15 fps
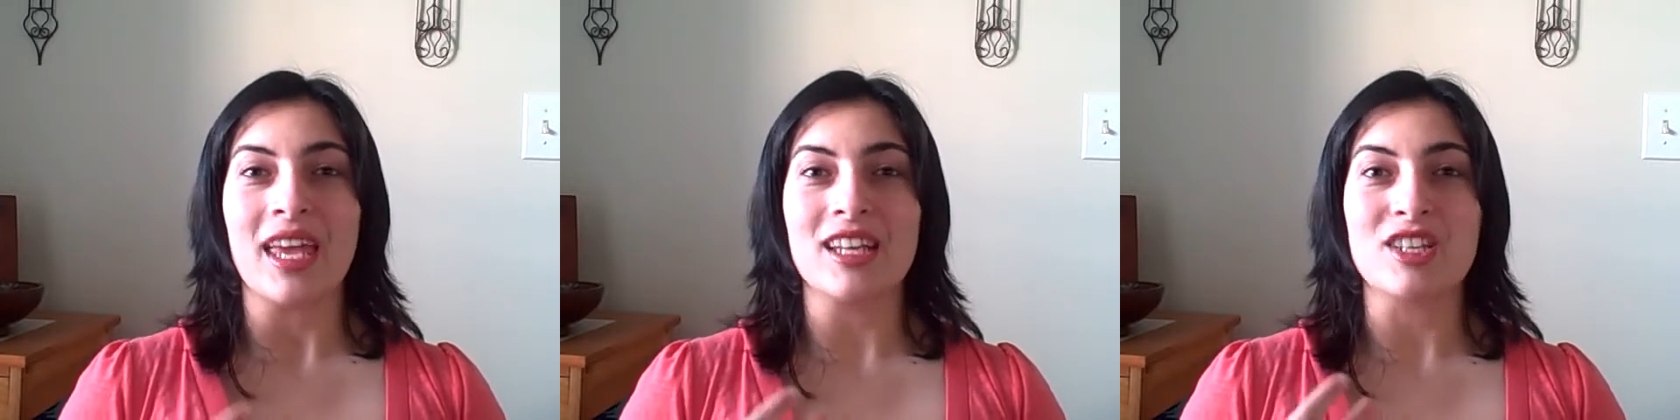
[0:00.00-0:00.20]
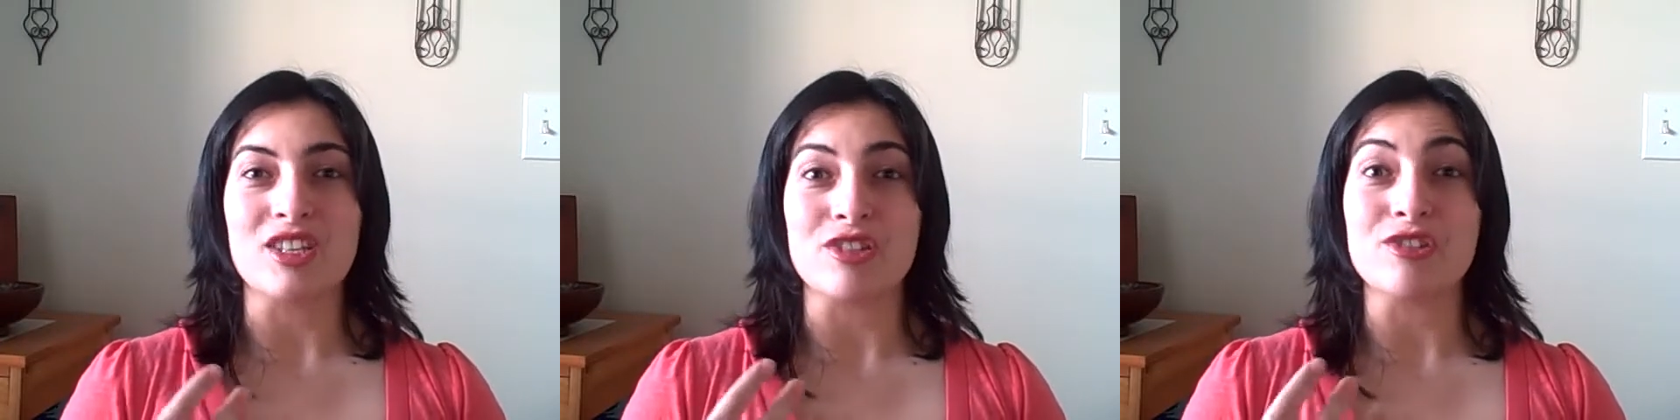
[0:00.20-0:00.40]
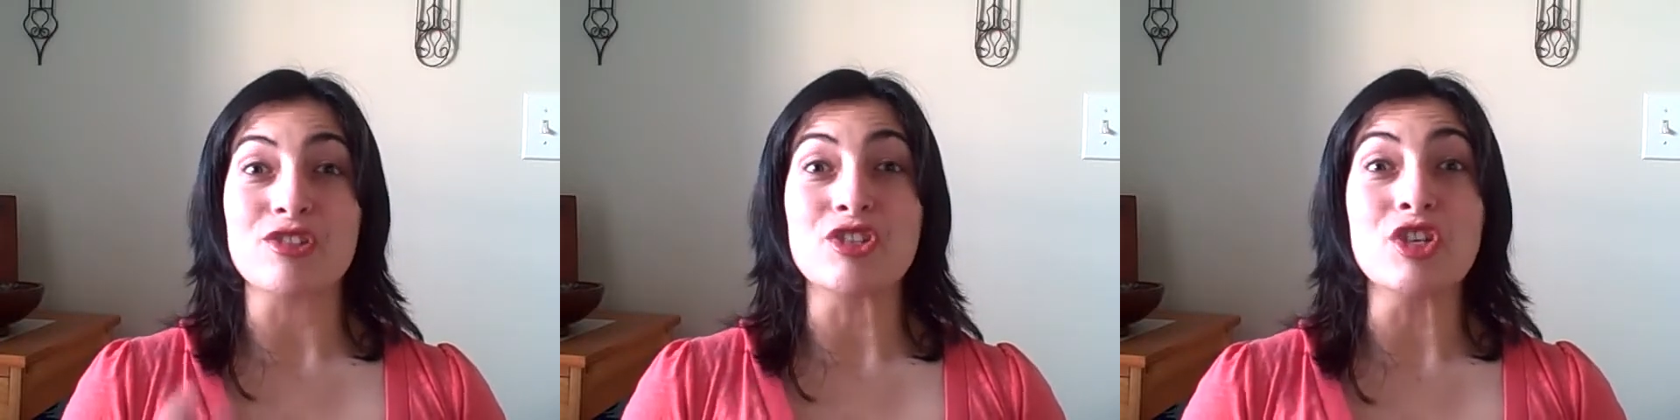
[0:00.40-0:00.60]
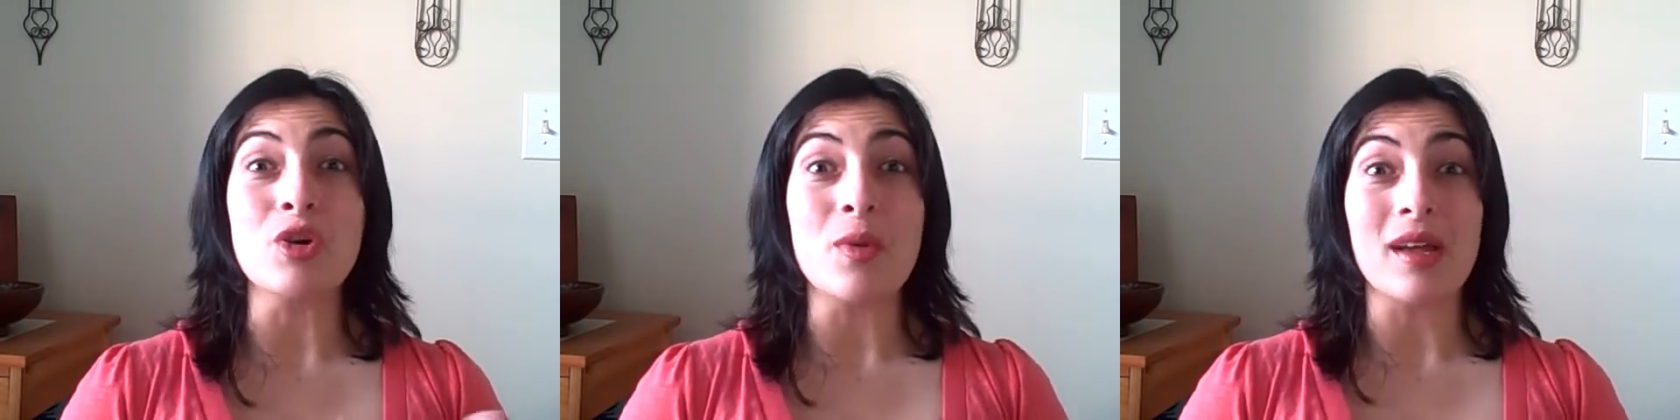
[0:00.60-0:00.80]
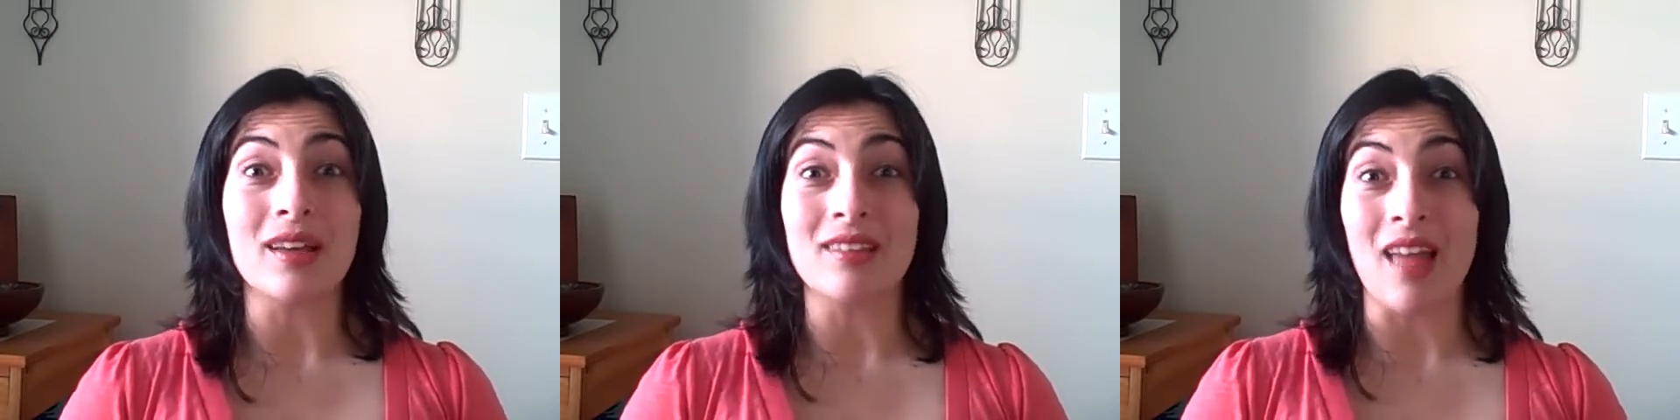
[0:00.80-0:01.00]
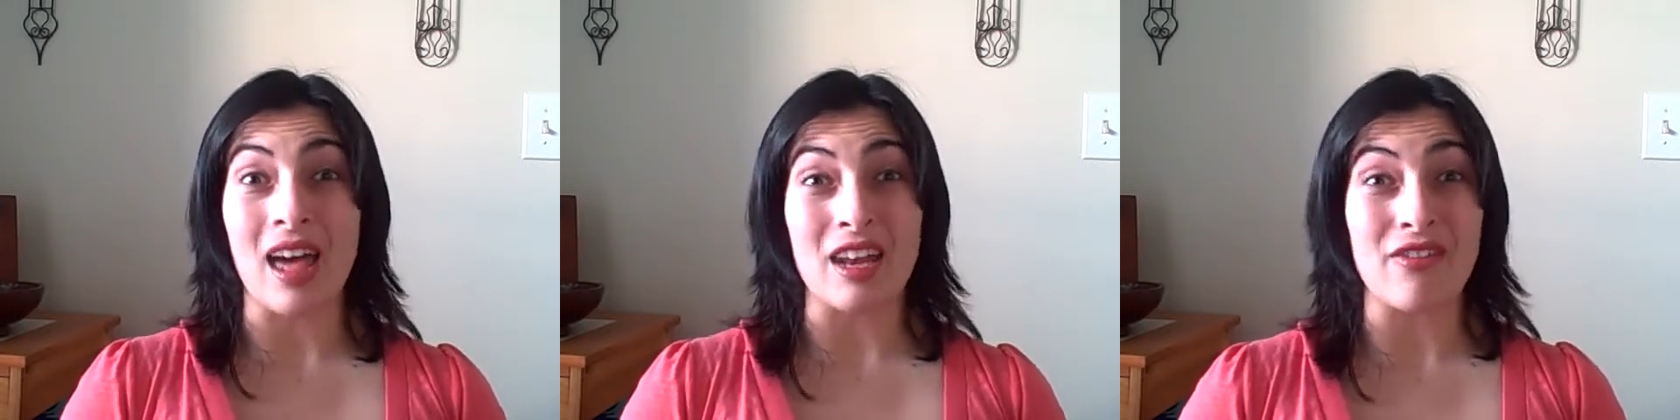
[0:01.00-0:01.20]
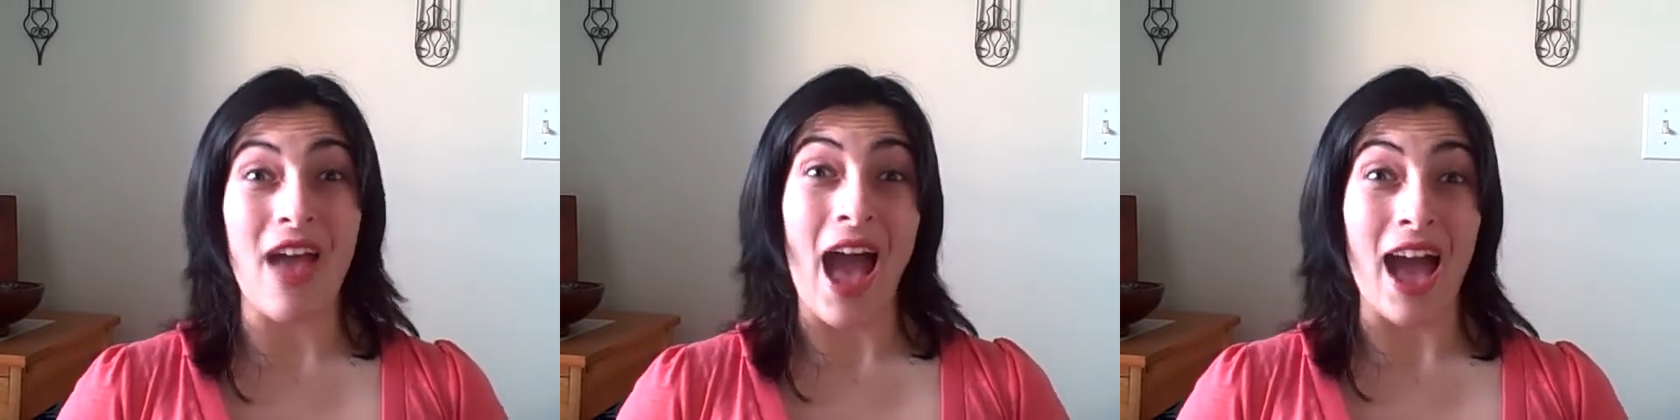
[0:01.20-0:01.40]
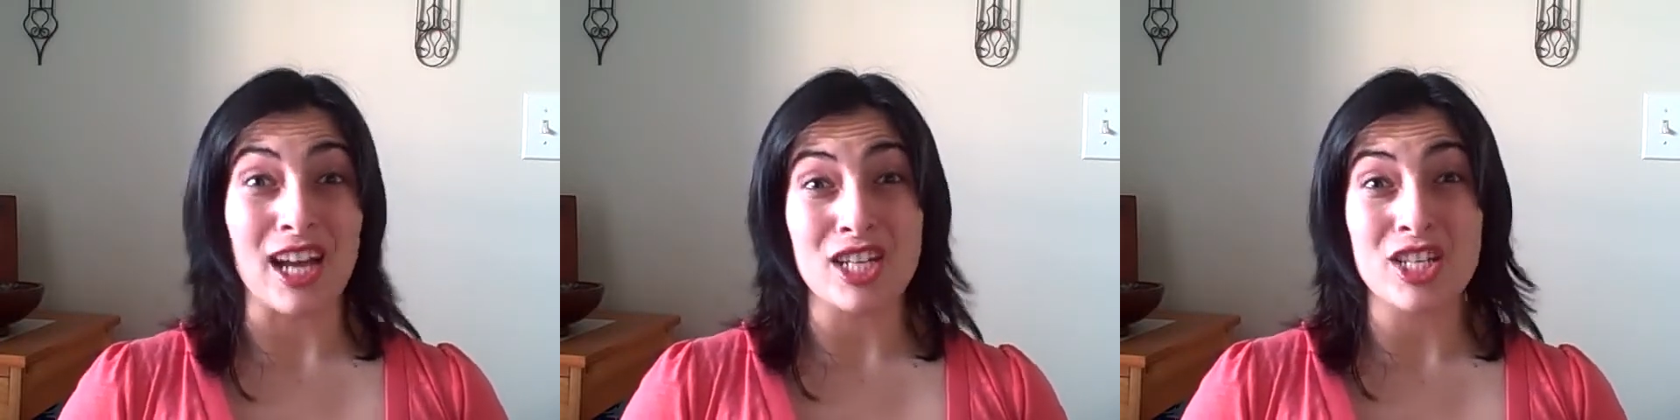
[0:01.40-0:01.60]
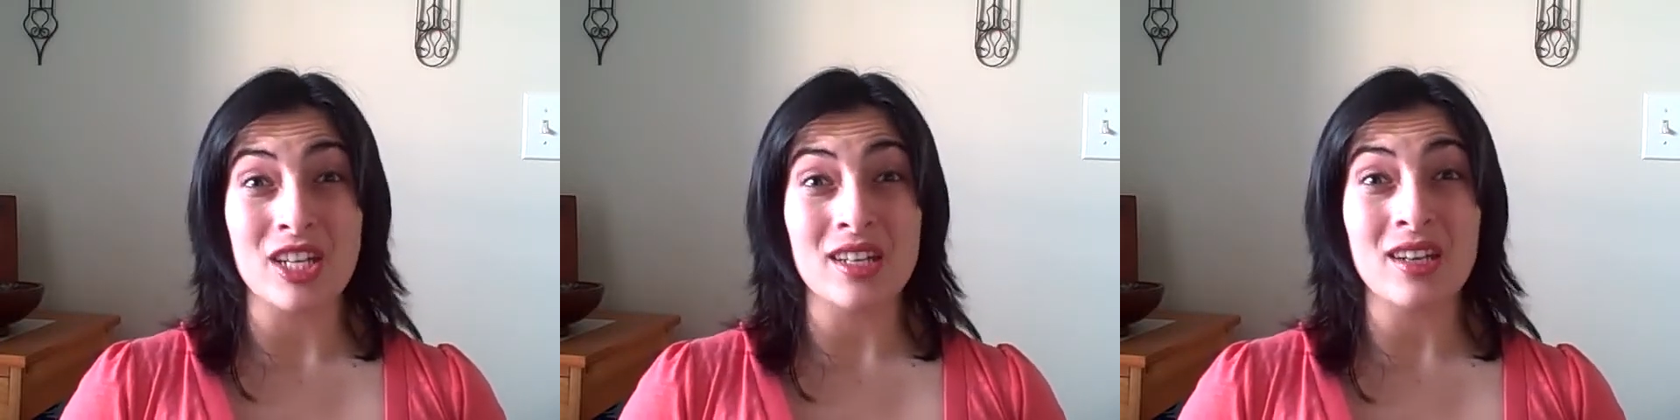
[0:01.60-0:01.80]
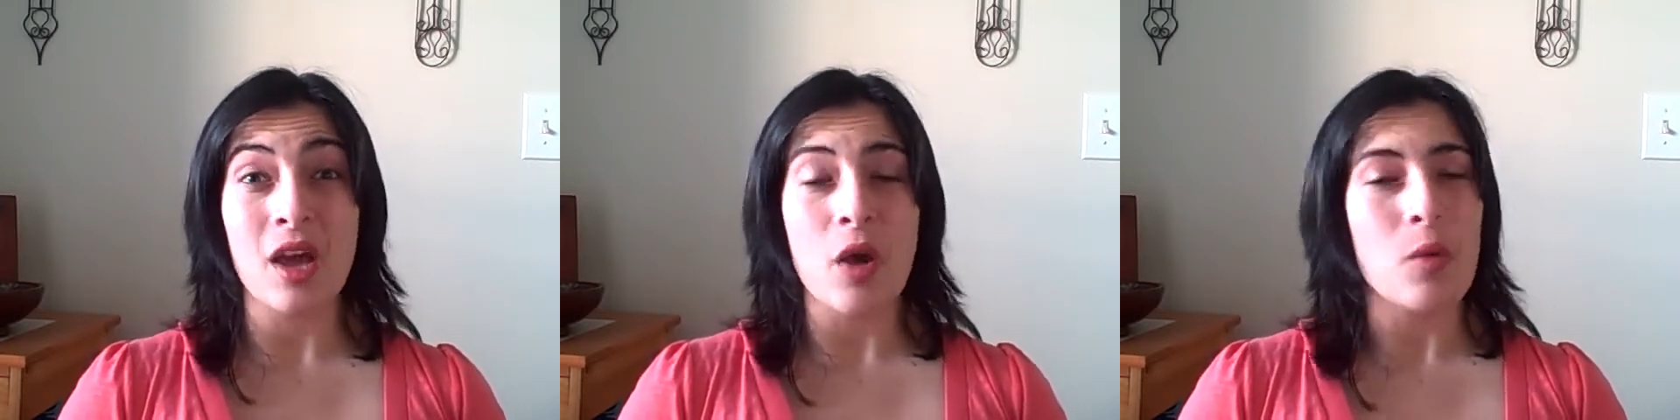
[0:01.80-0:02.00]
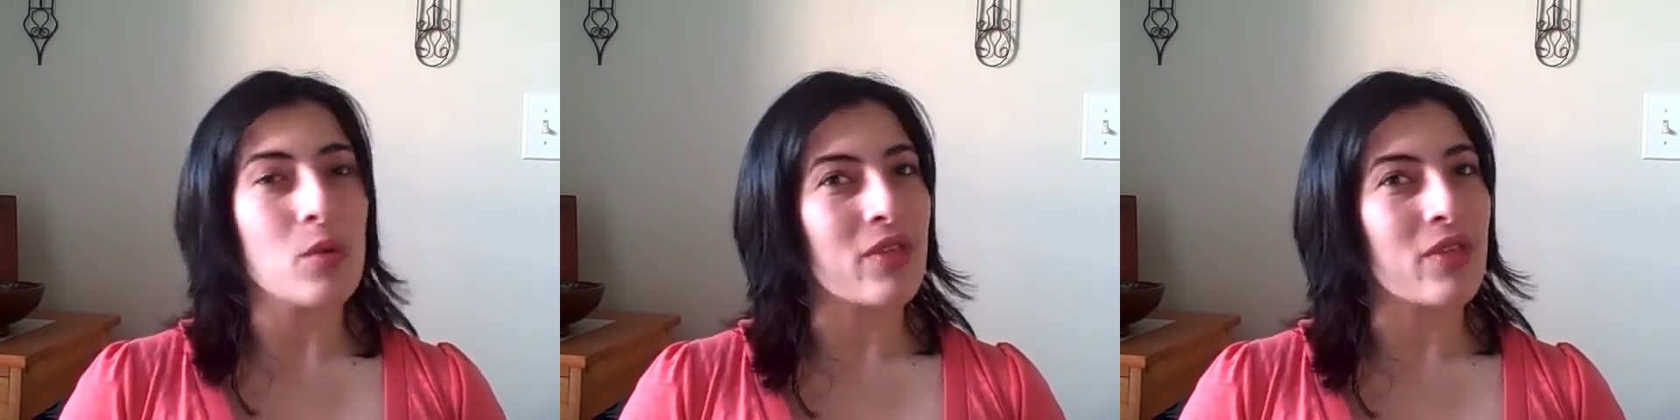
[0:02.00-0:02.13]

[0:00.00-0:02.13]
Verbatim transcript: in just doing a lot of action